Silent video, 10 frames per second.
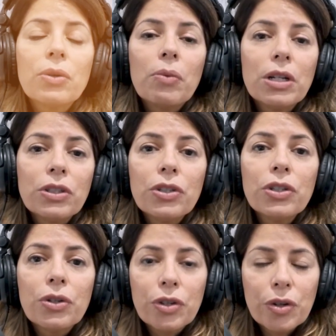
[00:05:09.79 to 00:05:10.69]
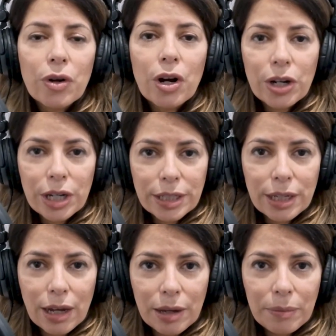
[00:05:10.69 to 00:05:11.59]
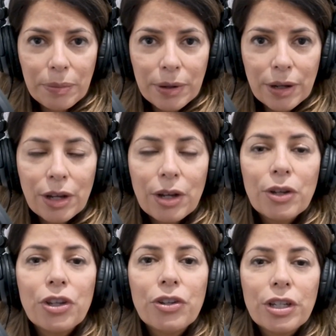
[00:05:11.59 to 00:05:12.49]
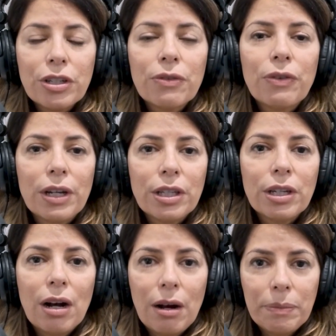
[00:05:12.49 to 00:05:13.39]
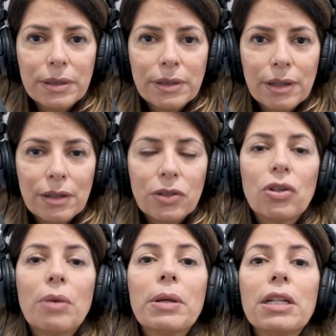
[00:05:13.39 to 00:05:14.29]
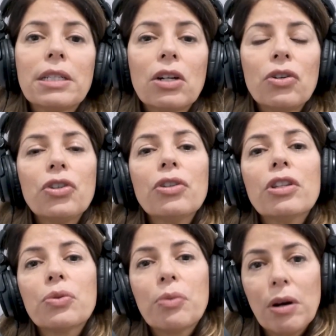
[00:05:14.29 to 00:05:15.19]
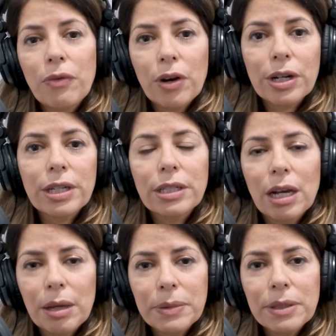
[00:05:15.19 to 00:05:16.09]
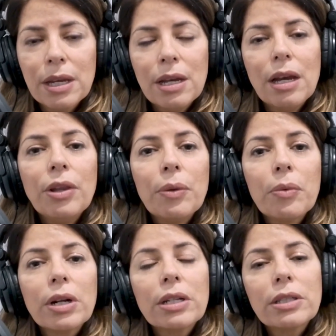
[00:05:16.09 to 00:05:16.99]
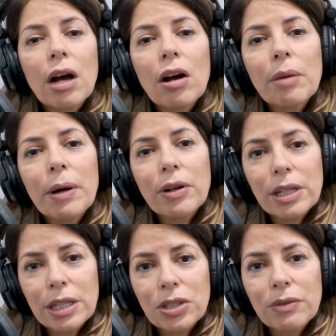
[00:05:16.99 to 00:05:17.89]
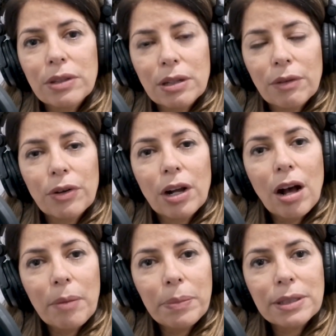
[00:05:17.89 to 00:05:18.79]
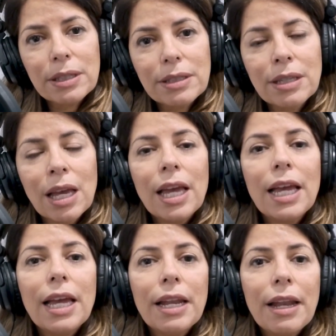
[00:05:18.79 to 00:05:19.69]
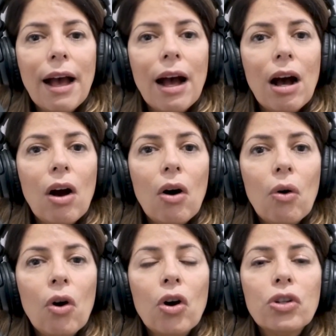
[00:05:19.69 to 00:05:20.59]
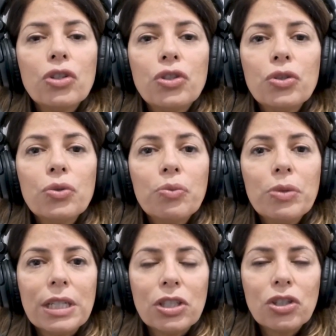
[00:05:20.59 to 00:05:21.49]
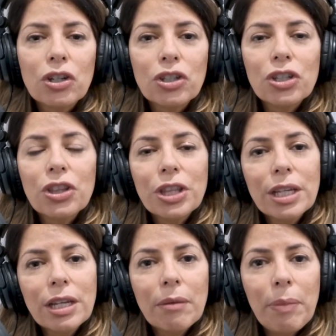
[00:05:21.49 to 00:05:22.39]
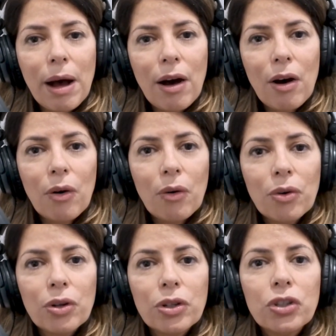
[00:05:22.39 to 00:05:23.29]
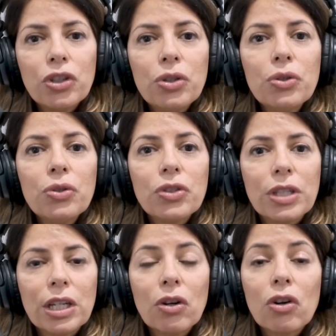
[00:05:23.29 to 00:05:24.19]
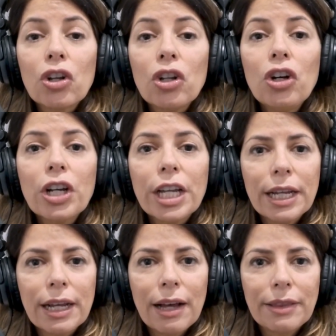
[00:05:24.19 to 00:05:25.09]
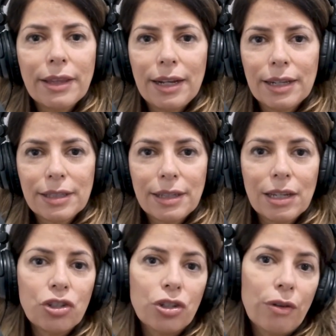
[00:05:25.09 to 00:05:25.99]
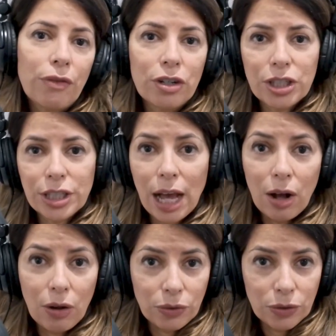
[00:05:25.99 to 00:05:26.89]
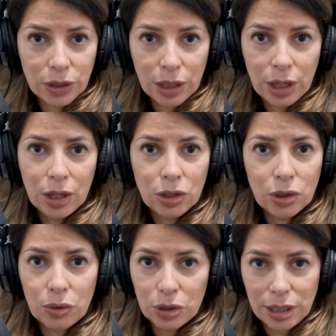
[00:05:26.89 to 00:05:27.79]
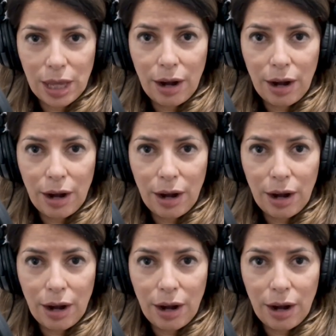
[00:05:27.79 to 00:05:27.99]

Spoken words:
once you know your archetype, you need to find the opposite. So I'm going to tell you the 12 archetypes, and then we're going to talk about each of the different opposites and how do we start to think about using or looking at that extension of ourselves towards that